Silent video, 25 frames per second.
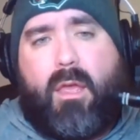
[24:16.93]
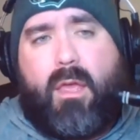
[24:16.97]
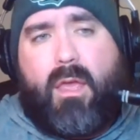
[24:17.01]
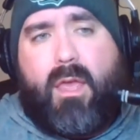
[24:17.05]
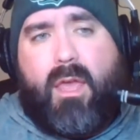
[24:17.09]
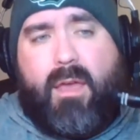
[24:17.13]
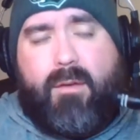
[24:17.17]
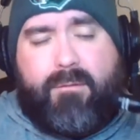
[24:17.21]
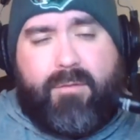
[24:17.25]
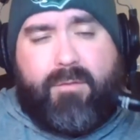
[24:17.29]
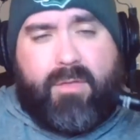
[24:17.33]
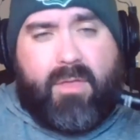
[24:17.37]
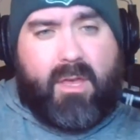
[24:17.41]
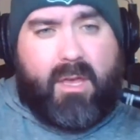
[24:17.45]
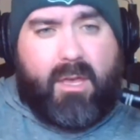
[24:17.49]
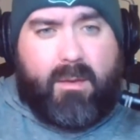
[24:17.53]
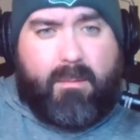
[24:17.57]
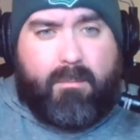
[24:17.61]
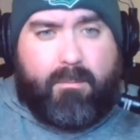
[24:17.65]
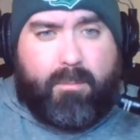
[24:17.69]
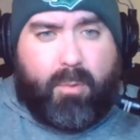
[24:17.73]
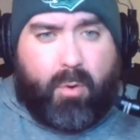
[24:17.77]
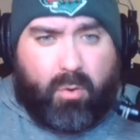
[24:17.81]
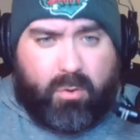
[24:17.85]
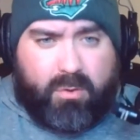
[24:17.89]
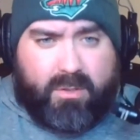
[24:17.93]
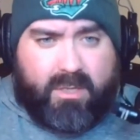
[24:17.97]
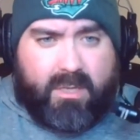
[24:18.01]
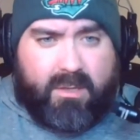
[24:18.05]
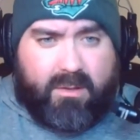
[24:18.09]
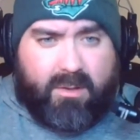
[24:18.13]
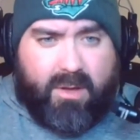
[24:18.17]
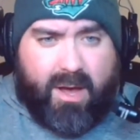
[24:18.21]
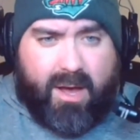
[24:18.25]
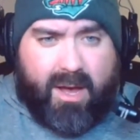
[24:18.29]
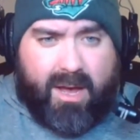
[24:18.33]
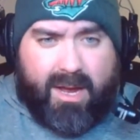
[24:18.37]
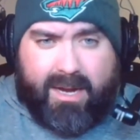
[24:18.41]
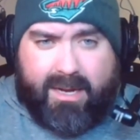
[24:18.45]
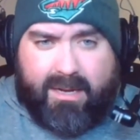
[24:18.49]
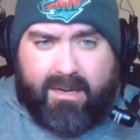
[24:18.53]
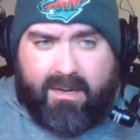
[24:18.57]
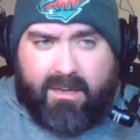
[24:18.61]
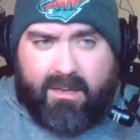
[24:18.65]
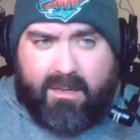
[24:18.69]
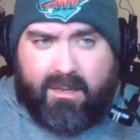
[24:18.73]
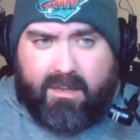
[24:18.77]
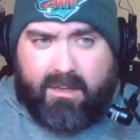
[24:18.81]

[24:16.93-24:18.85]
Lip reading: If the Boldy line